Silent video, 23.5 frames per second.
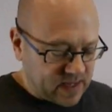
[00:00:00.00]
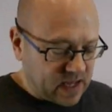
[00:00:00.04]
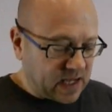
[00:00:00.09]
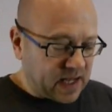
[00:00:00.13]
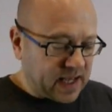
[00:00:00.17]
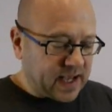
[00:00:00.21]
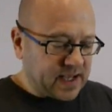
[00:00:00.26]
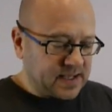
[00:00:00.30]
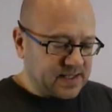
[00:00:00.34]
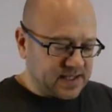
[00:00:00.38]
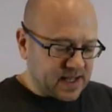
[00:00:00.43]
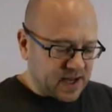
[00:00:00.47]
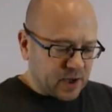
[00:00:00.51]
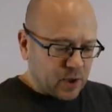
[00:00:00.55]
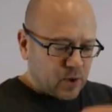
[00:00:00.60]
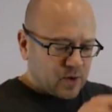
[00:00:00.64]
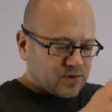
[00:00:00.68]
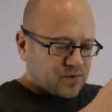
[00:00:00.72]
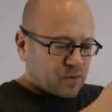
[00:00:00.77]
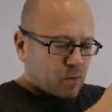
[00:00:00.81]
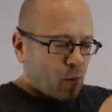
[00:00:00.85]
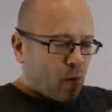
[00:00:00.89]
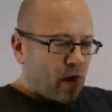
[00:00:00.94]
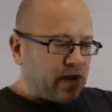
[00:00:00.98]
Now, like I said, it
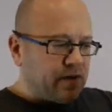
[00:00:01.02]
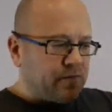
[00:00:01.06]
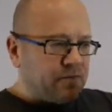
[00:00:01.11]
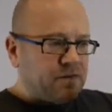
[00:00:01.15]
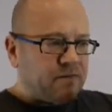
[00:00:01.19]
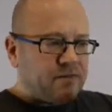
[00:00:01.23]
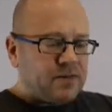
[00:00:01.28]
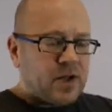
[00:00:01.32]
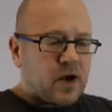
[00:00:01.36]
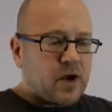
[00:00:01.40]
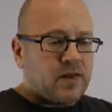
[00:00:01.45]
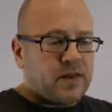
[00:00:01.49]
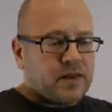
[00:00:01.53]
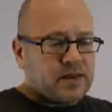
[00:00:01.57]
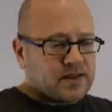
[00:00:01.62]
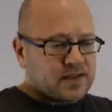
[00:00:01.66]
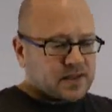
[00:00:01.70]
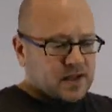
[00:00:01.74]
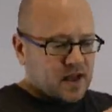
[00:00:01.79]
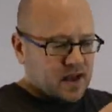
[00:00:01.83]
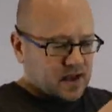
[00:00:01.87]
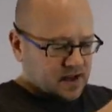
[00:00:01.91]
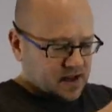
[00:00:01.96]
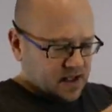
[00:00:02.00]
goes from 1 to 50 on this
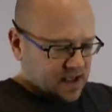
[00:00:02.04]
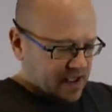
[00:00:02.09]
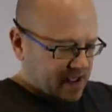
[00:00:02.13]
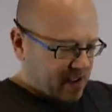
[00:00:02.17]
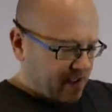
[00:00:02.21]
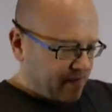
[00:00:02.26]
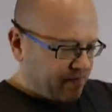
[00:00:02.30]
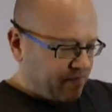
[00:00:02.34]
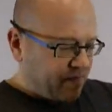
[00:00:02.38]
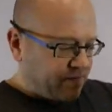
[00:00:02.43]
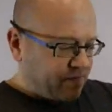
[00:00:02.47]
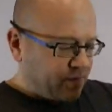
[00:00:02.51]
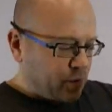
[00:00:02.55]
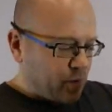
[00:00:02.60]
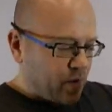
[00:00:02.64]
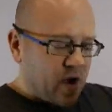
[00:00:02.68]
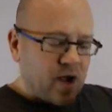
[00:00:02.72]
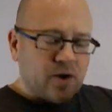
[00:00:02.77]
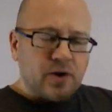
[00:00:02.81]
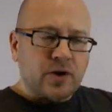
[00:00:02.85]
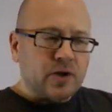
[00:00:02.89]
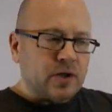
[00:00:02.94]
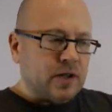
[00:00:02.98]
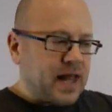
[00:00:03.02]
side, 50 to
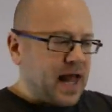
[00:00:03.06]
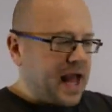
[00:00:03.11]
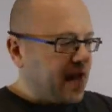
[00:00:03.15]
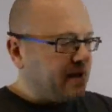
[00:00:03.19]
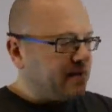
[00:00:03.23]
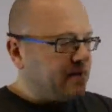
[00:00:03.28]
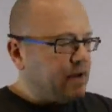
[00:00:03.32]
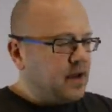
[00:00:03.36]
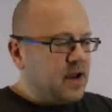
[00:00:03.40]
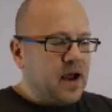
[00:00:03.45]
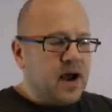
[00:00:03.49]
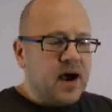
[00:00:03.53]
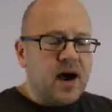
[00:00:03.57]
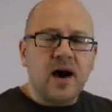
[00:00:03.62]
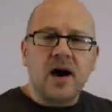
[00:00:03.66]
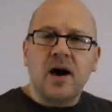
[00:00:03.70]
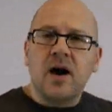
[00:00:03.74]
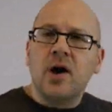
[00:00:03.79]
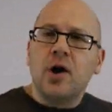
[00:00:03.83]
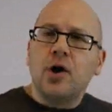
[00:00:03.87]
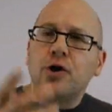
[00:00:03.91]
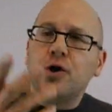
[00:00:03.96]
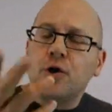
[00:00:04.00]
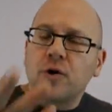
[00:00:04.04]
100 on that.
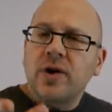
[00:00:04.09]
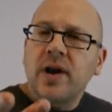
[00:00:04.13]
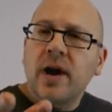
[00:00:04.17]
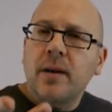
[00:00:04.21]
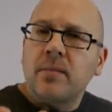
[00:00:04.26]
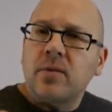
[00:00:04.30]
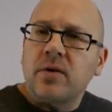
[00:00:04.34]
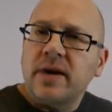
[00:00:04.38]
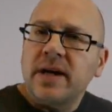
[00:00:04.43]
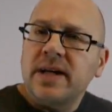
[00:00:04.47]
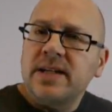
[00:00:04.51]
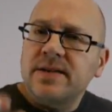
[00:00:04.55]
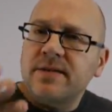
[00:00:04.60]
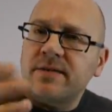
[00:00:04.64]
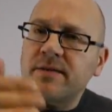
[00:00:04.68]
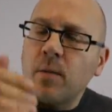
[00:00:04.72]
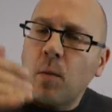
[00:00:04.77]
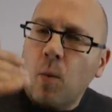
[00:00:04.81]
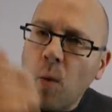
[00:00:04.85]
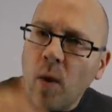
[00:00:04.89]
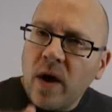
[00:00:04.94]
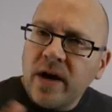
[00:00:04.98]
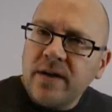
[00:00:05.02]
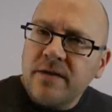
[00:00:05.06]
Your number, is it
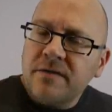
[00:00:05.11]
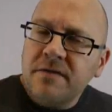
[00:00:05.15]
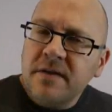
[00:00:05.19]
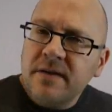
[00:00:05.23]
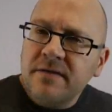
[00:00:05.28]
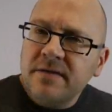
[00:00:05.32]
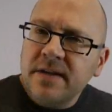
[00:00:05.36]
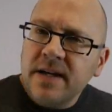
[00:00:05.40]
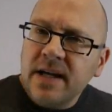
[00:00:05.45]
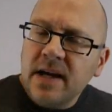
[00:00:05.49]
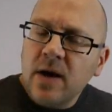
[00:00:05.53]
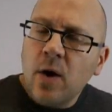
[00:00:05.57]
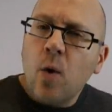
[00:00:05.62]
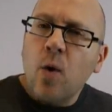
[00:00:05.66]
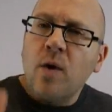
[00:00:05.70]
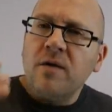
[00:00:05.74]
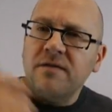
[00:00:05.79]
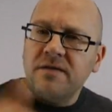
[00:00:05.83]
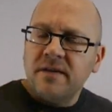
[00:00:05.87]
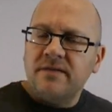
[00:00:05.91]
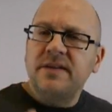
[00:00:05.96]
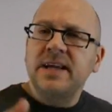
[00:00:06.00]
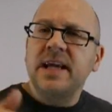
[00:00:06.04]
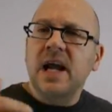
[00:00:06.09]
from 1 to 50 or
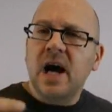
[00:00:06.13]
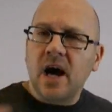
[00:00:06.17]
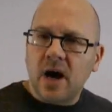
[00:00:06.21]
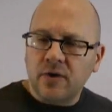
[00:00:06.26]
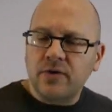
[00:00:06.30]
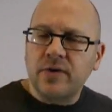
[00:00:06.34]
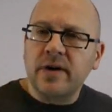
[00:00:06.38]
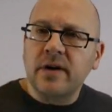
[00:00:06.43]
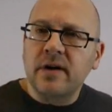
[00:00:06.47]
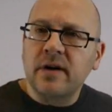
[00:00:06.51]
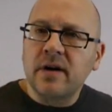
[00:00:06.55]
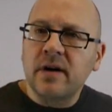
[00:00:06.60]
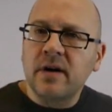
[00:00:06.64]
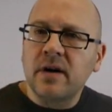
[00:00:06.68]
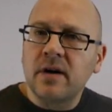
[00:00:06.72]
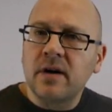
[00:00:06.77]
50 and 100?